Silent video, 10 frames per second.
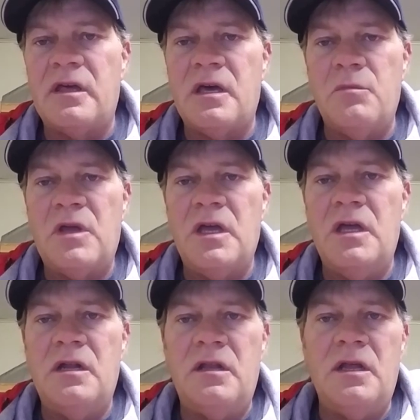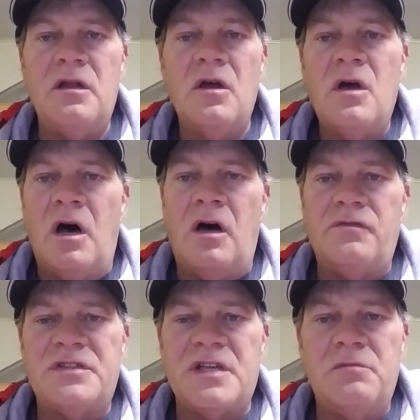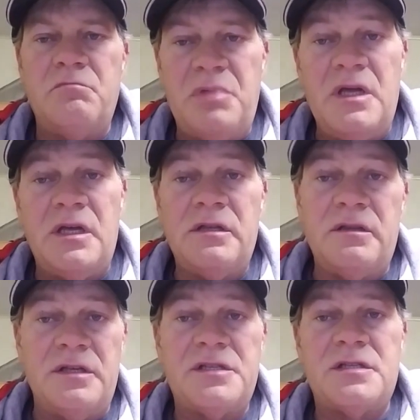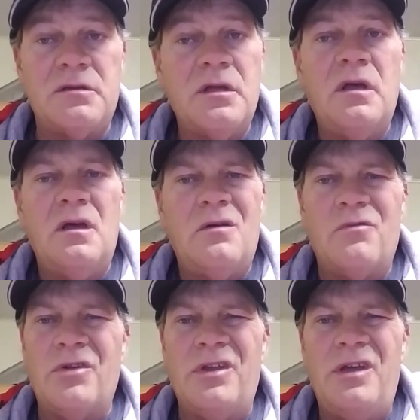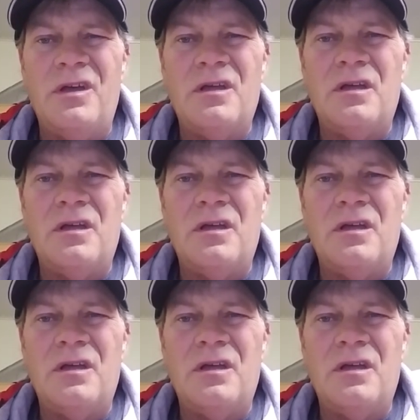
coming in, and then all of a sudden, bing, this, really,